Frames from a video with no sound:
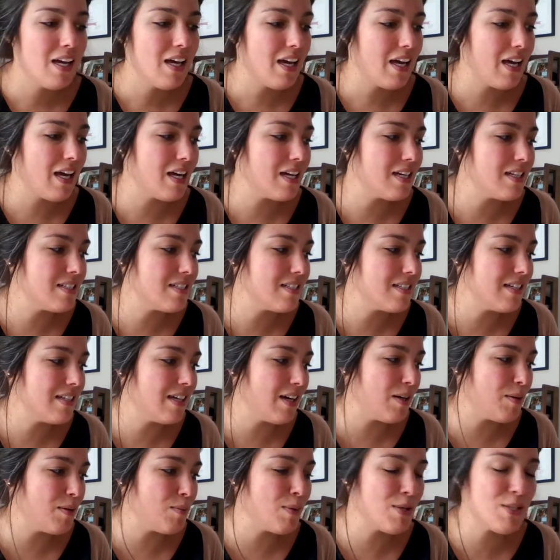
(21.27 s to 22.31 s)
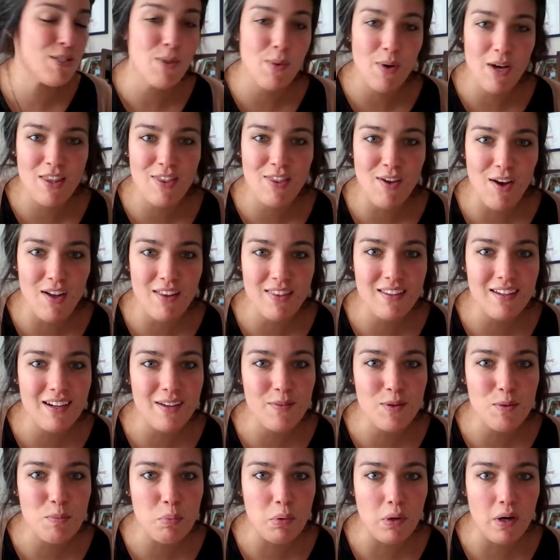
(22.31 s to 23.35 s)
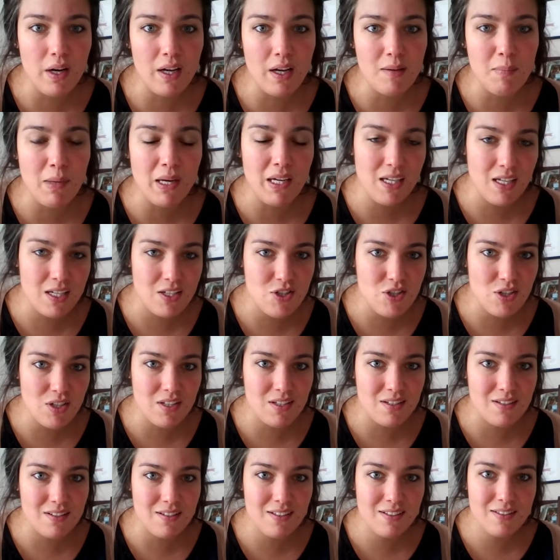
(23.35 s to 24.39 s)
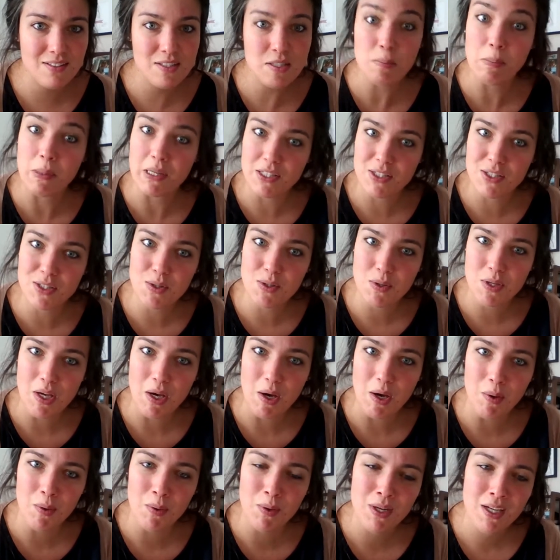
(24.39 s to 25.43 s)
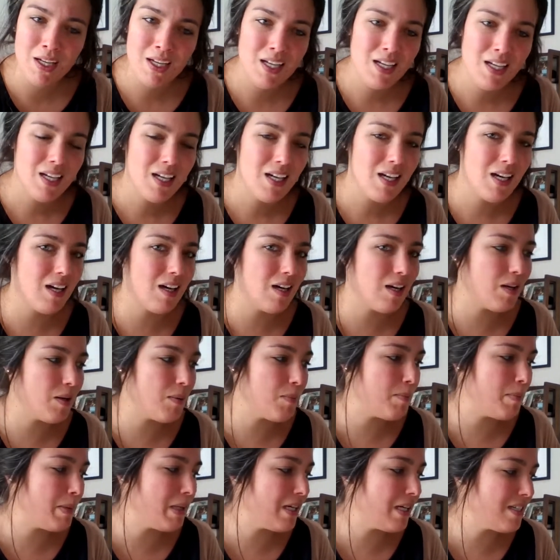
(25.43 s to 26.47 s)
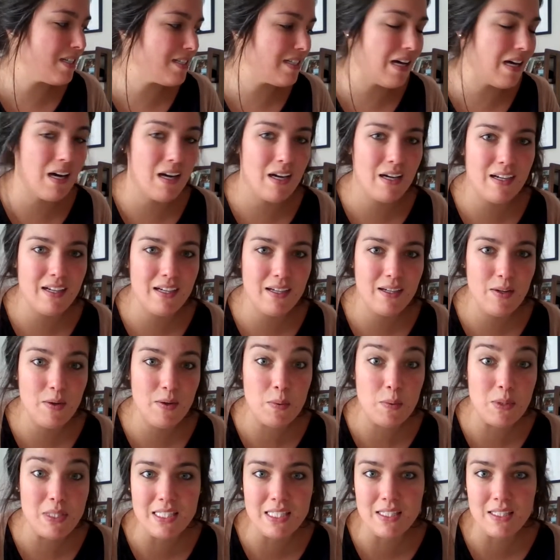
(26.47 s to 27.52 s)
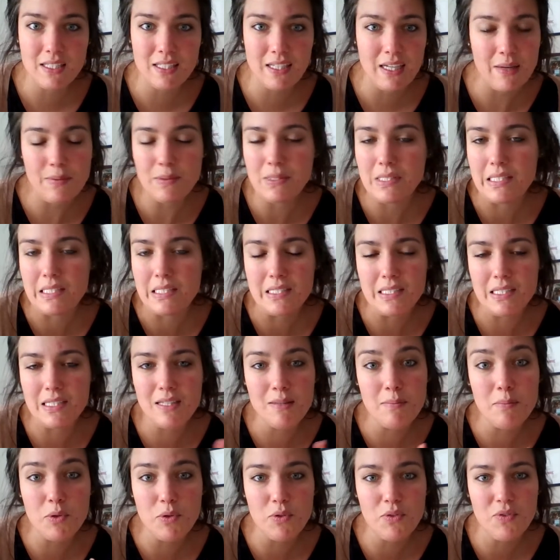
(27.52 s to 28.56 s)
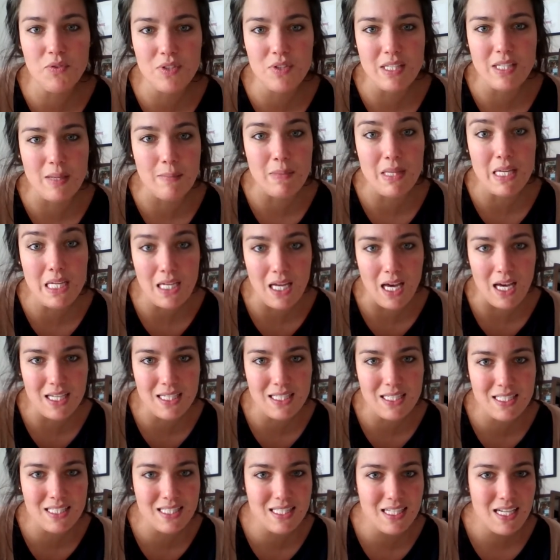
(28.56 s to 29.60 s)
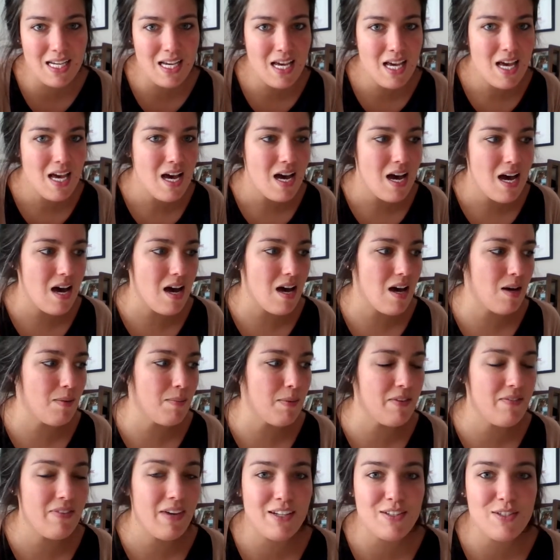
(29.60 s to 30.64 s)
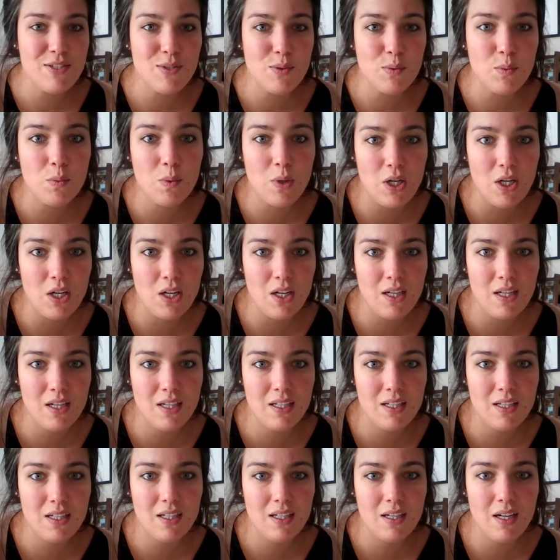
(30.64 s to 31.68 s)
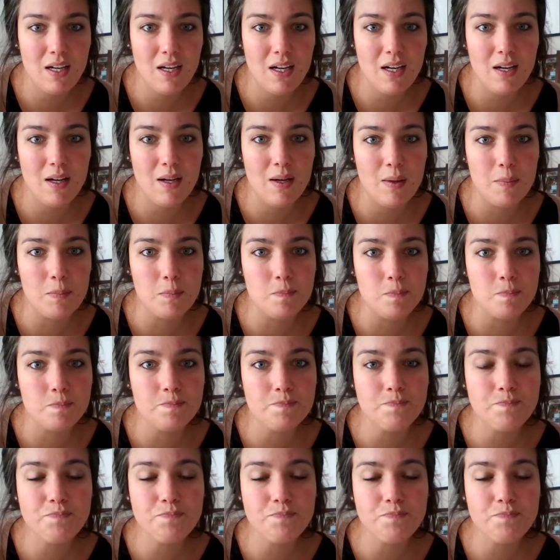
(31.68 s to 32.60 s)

And um, so I thought that I would bring my kitchen to my studio um, because I was looking, I was in the mood for something nice. Um, I've had to work um,